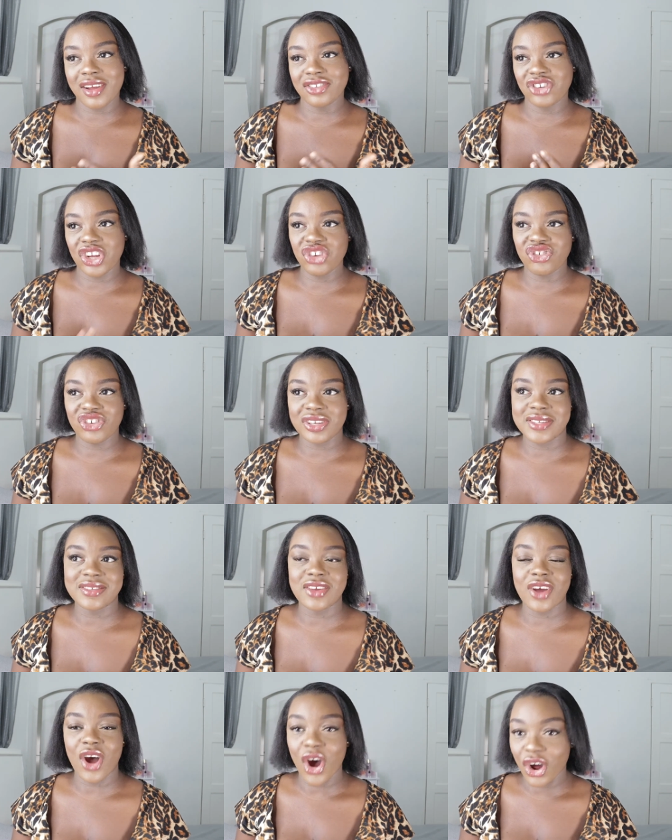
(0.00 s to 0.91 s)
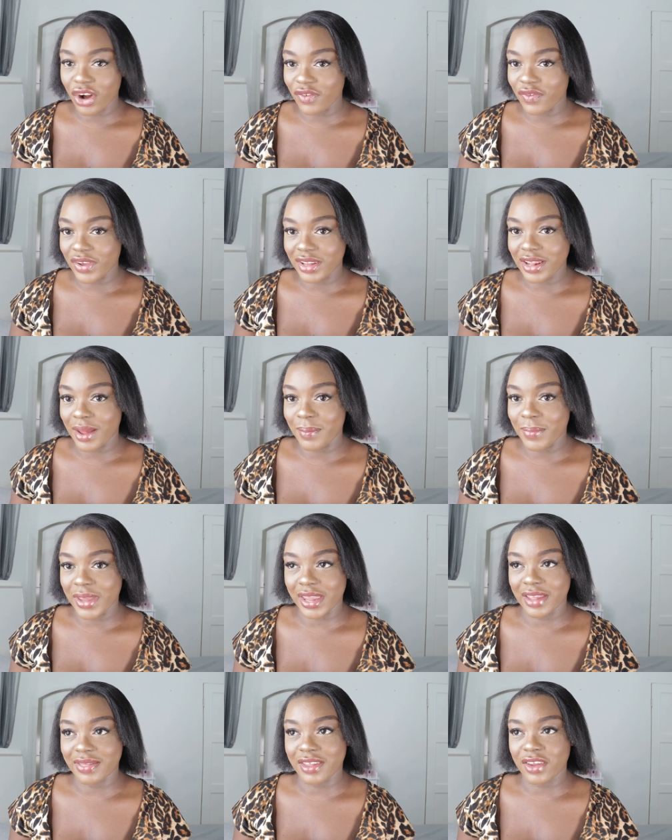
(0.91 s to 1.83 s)
changes out of it i'm
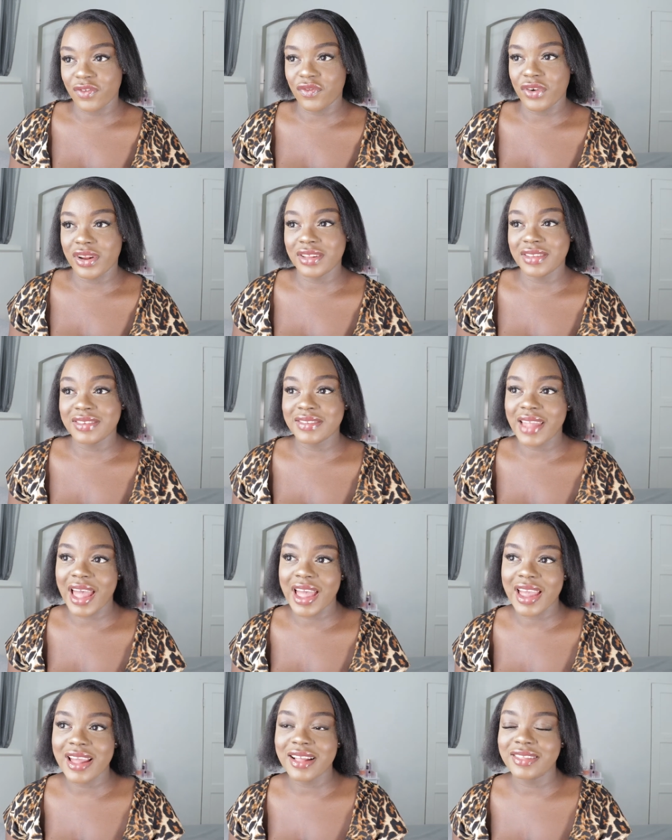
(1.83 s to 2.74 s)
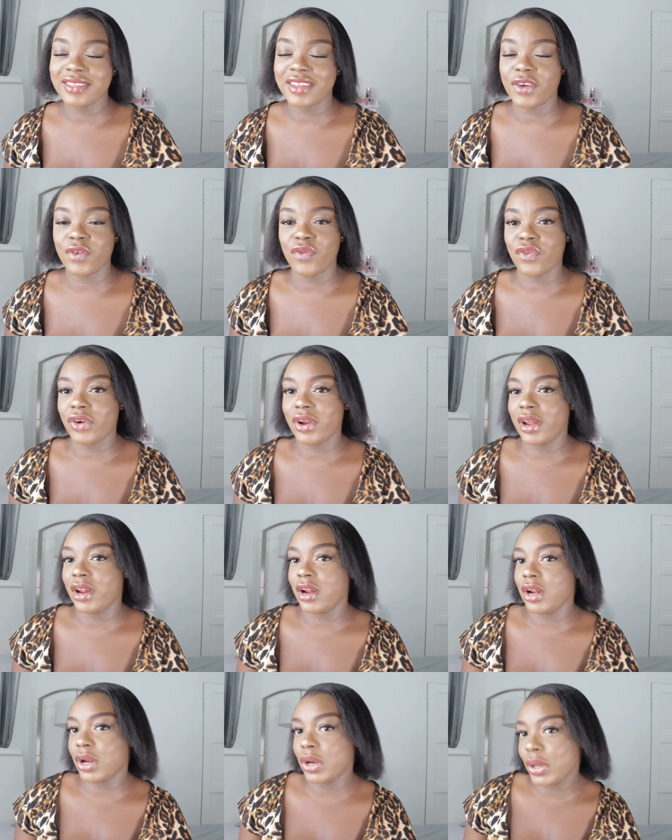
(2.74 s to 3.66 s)
making different style
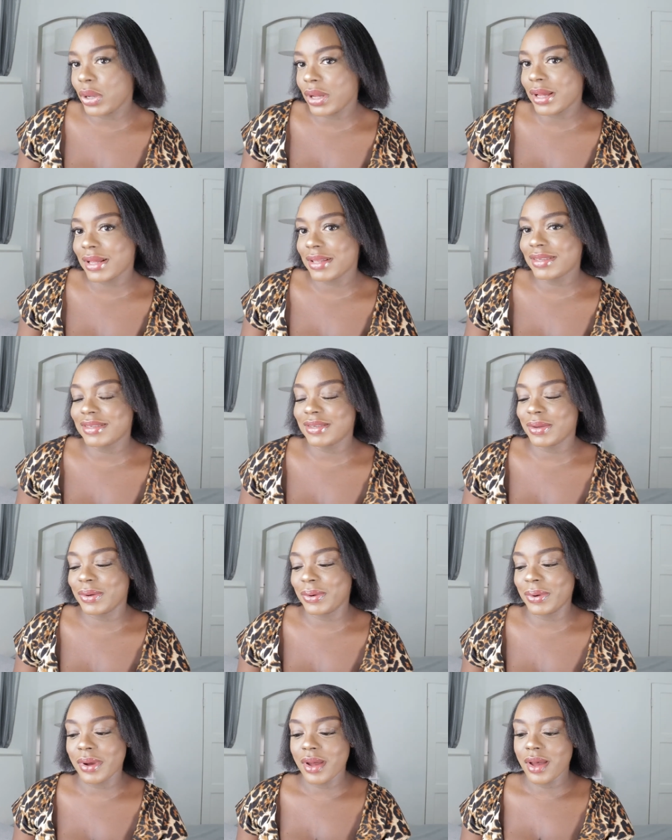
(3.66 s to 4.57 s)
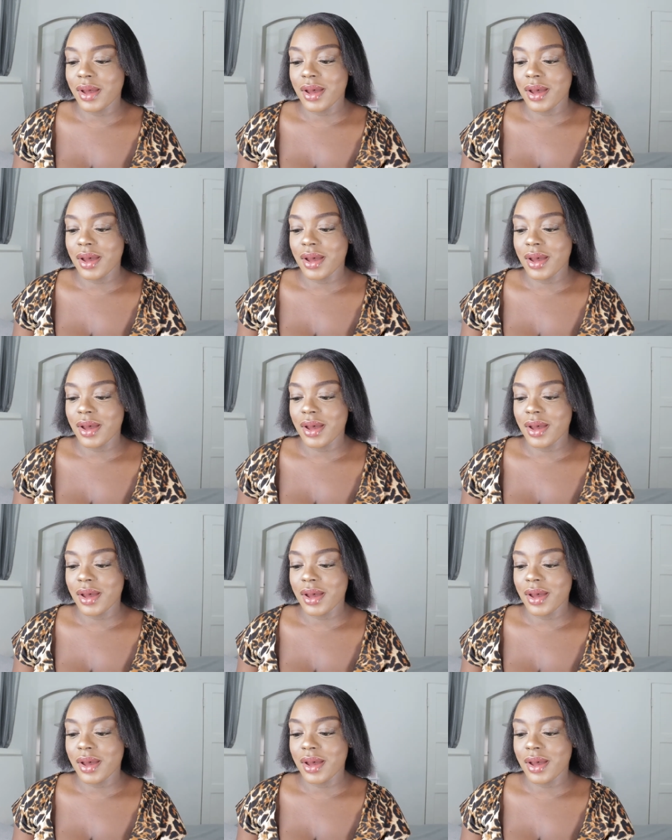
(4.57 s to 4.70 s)
different looks so